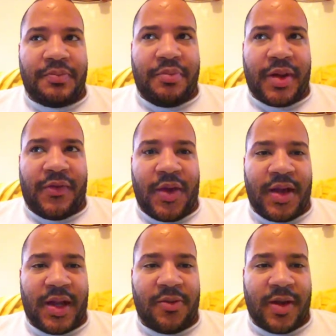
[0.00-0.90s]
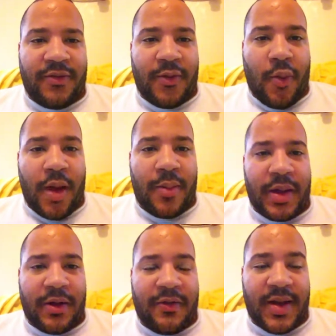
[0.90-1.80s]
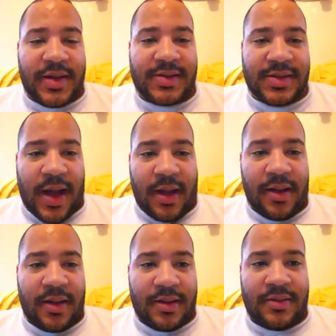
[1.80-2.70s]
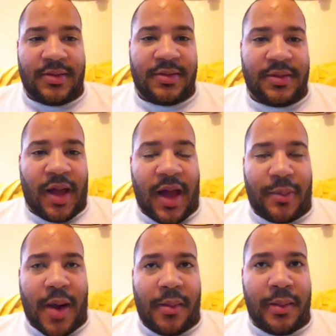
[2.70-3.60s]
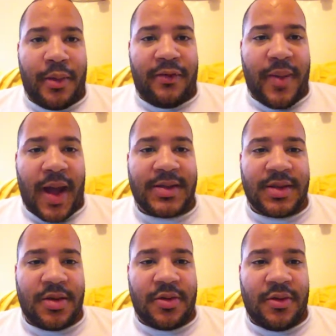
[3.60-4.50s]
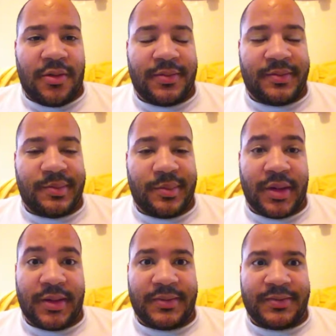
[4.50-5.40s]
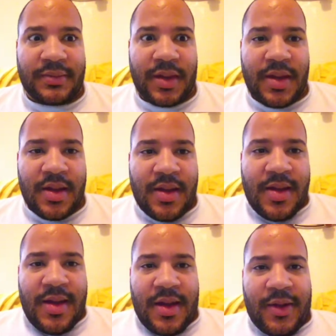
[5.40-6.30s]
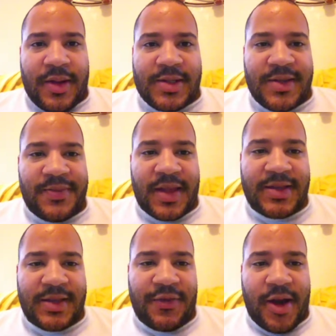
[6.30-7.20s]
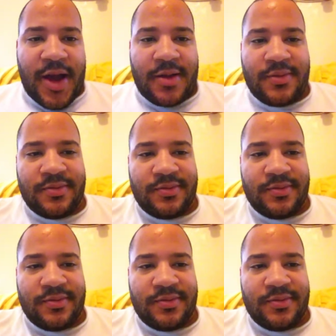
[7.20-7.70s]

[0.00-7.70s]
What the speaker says: But if they're getting rid of the web interface, I'll probably move back to Google. But anyways, that's it for now.